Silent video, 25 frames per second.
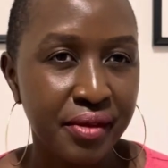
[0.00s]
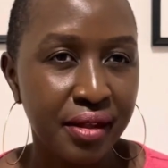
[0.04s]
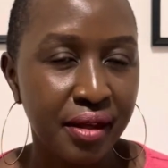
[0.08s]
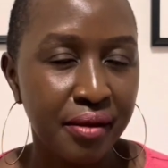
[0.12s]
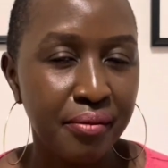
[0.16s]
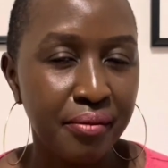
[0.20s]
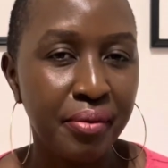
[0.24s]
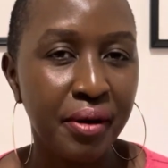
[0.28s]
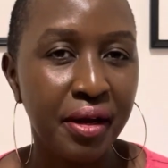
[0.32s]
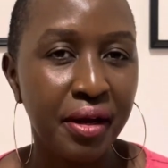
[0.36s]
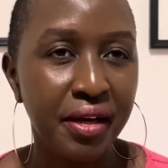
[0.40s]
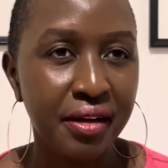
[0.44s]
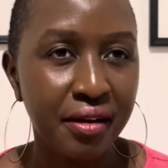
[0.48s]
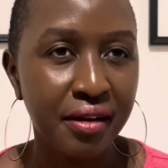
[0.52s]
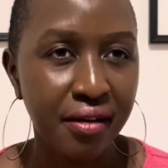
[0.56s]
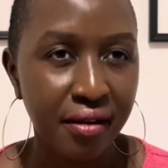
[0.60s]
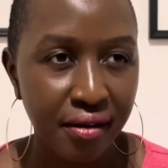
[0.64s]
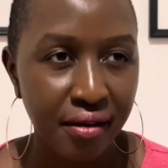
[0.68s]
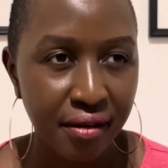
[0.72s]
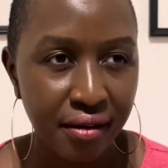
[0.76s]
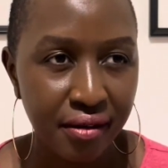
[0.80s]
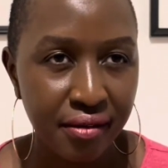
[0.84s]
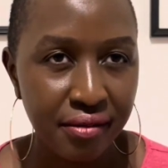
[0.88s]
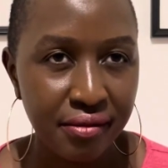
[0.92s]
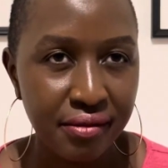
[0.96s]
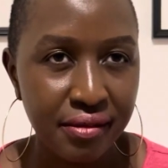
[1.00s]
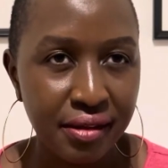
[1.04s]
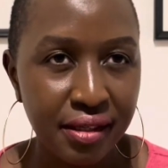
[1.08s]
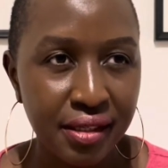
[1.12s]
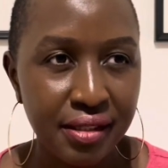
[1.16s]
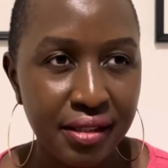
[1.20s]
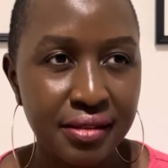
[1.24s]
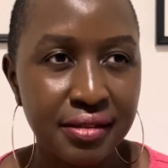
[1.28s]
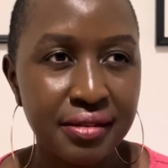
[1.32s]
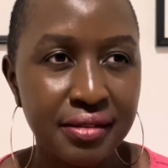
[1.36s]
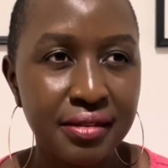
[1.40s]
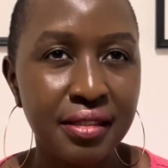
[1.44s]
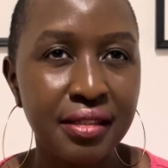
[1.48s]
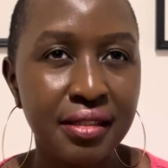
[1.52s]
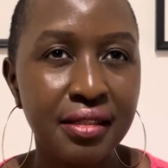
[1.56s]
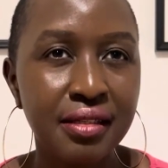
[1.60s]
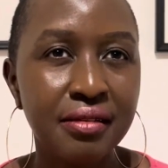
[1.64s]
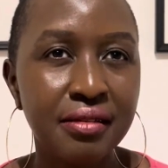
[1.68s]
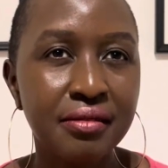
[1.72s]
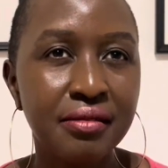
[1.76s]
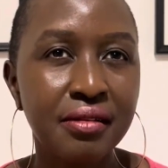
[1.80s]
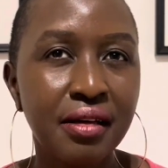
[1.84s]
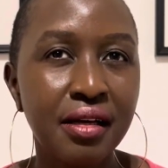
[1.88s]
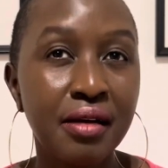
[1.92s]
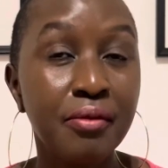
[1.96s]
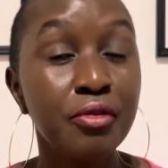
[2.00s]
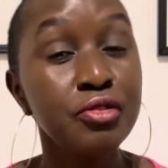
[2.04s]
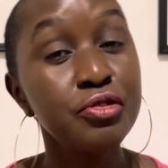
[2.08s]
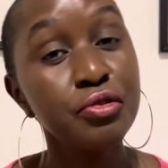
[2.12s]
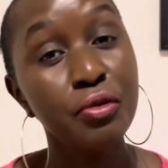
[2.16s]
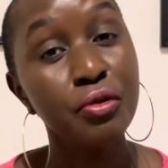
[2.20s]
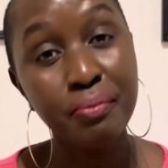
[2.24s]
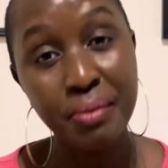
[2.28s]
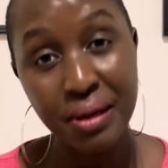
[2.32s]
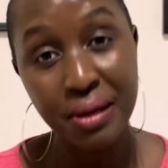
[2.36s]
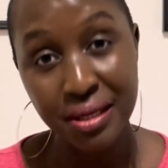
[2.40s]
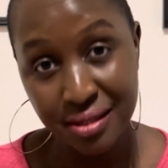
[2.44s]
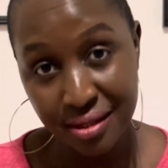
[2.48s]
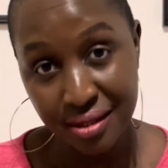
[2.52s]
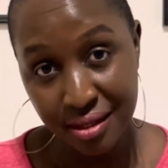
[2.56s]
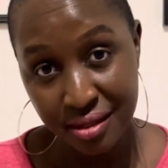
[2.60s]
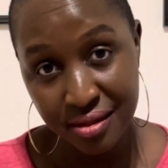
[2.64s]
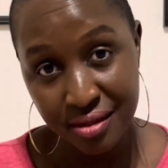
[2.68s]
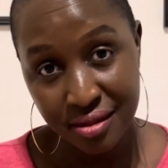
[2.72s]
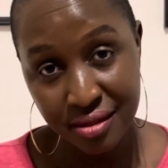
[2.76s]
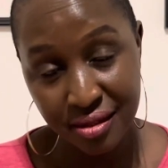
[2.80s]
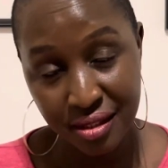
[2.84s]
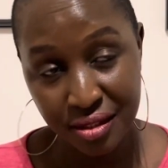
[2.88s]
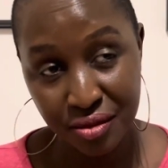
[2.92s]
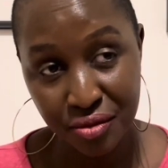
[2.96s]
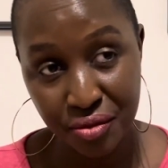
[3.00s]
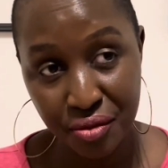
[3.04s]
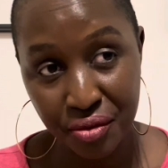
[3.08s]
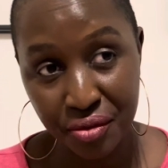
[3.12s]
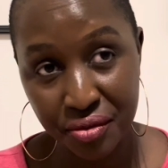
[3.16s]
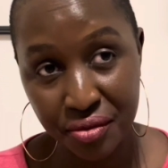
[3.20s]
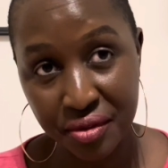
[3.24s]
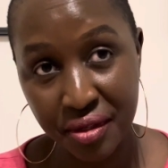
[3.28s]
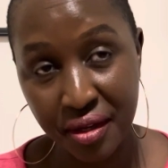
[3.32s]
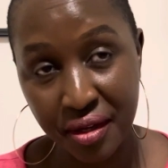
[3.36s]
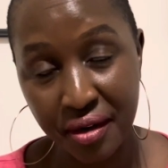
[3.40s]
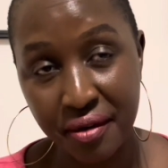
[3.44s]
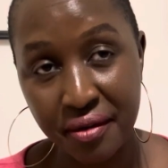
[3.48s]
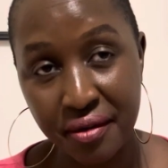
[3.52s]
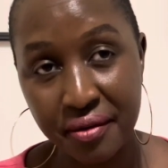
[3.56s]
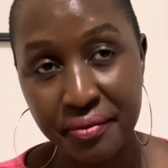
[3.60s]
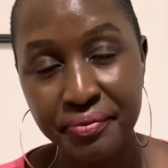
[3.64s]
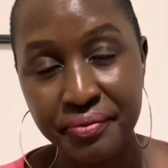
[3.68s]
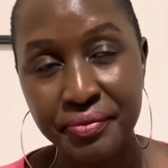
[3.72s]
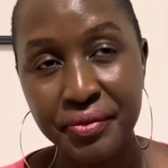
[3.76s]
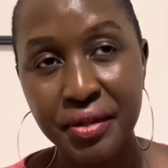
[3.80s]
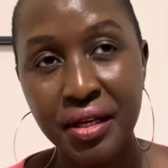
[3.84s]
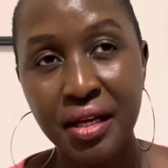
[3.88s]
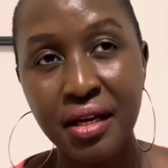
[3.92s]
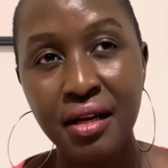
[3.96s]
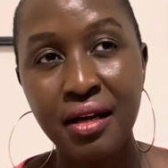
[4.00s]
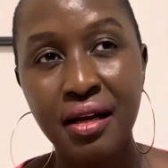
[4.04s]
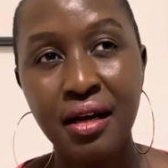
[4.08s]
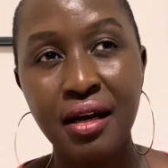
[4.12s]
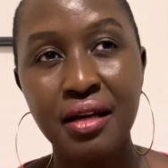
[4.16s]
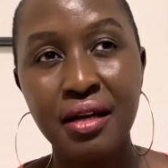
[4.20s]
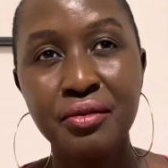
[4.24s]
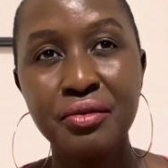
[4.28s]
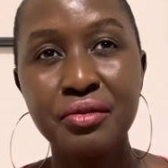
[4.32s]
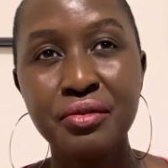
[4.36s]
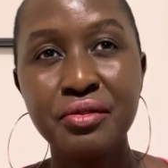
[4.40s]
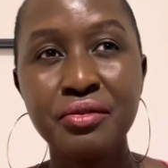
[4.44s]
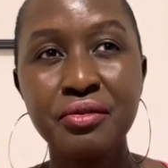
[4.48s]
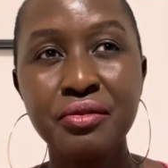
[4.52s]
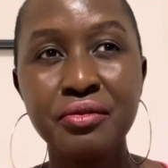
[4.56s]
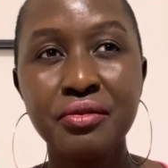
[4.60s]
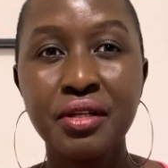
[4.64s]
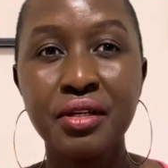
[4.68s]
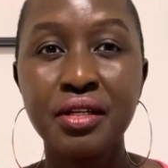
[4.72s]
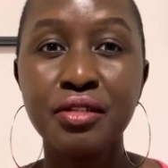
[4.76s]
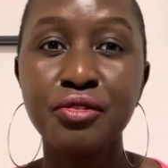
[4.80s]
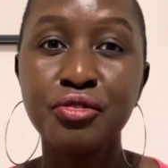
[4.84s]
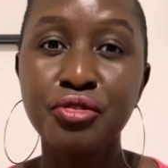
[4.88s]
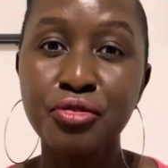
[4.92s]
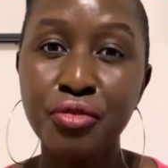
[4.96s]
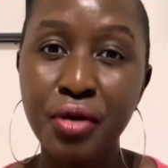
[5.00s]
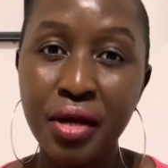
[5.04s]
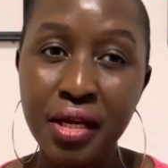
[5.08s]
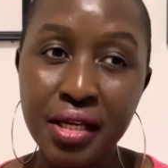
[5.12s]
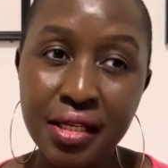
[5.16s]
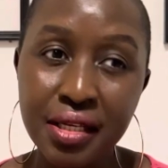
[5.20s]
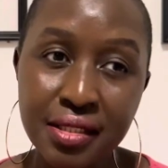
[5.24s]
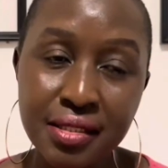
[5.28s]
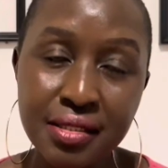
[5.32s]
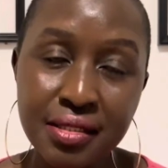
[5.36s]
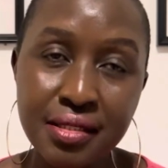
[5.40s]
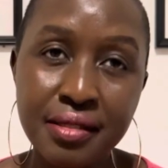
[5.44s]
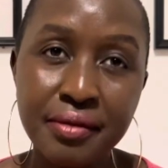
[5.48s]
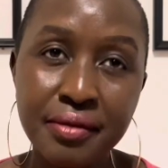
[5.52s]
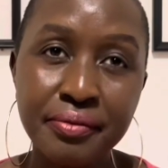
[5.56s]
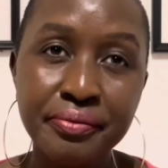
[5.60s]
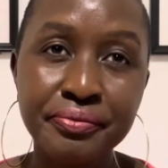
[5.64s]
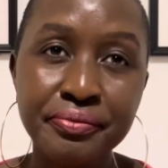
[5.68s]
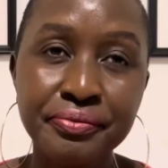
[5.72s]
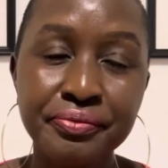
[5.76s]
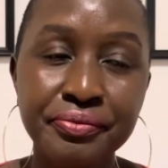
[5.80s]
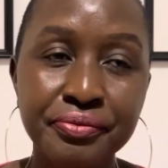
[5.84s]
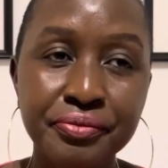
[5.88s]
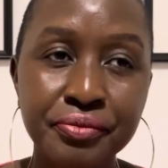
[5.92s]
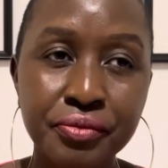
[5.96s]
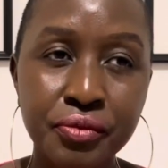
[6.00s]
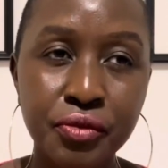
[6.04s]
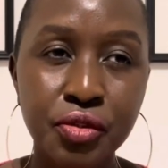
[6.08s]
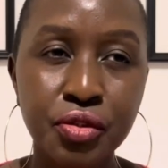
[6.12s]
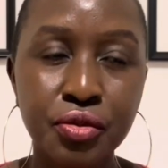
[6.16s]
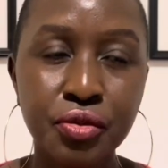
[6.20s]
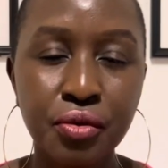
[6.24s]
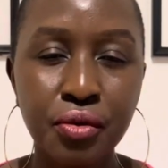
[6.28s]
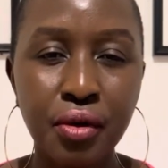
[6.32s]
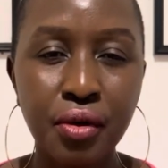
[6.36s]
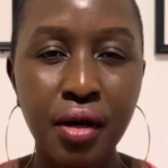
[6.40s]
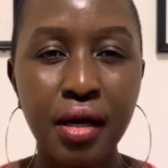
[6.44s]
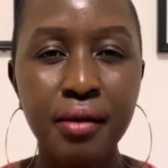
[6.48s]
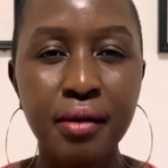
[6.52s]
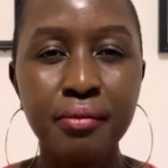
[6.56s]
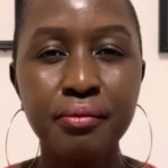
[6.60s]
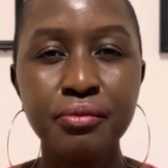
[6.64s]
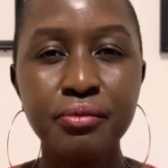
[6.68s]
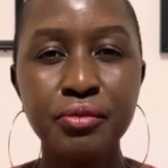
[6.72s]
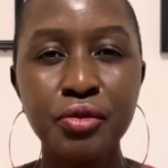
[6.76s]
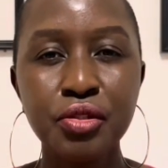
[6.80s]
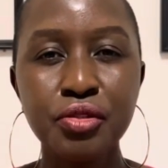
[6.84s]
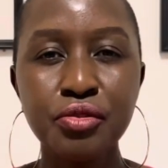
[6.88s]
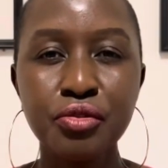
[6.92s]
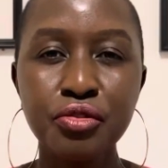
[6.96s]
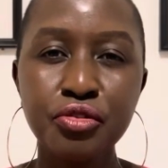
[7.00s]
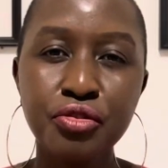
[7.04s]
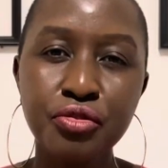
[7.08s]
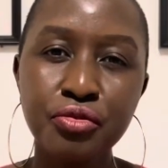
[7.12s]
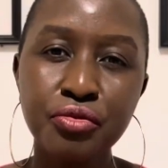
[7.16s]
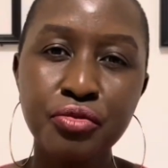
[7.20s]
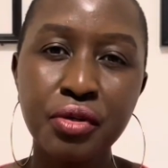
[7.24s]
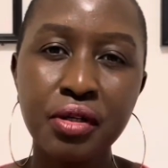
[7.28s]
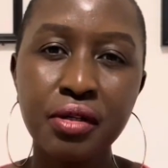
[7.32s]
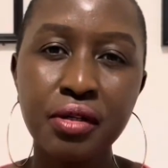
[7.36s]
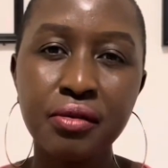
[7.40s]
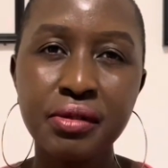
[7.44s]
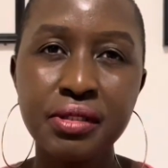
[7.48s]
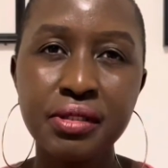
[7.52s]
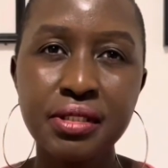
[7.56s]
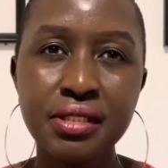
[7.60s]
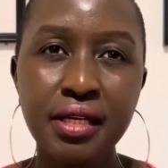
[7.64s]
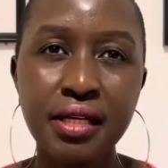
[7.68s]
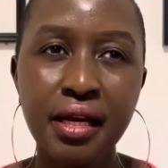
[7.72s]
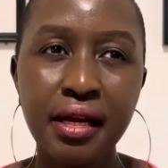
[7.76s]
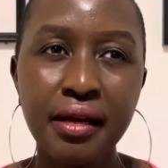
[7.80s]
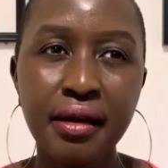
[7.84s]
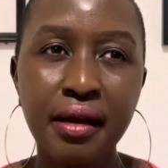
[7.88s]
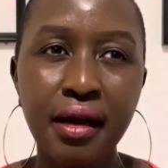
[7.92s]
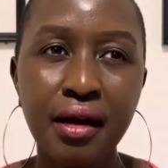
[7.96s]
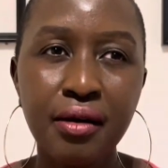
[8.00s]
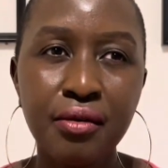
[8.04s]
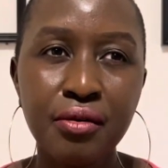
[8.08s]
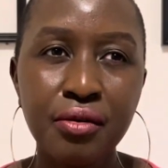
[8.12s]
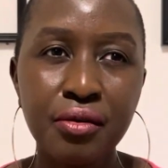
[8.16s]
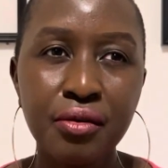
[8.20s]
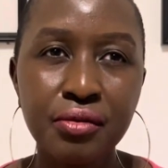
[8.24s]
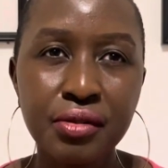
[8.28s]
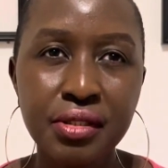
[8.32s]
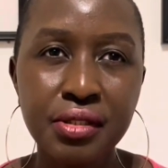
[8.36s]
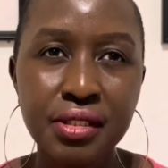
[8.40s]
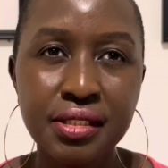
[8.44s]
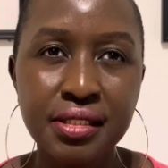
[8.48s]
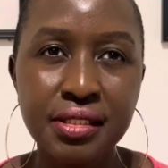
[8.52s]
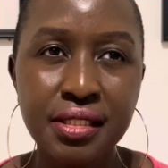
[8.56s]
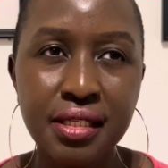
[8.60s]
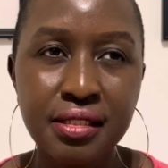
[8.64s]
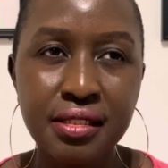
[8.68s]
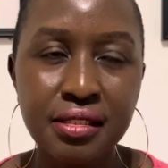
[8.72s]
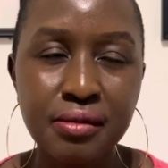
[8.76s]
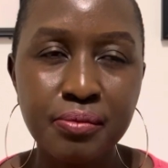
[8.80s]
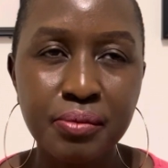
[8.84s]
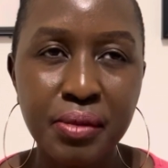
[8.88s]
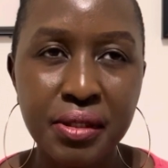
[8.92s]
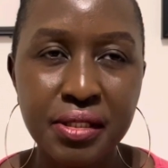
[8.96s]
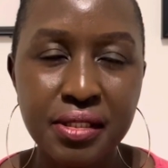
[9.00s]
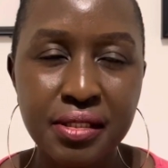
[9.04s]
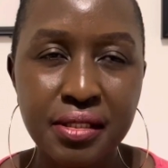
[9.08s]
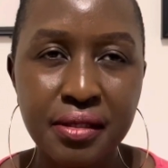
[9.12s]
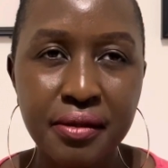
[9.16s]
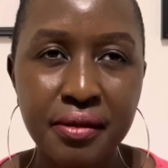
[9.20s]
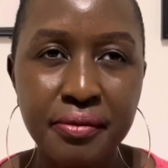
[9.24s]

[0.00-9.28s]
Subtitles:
by car, and there are also buses that go there, and also there are trains. So I'm not so sure how long it takes, but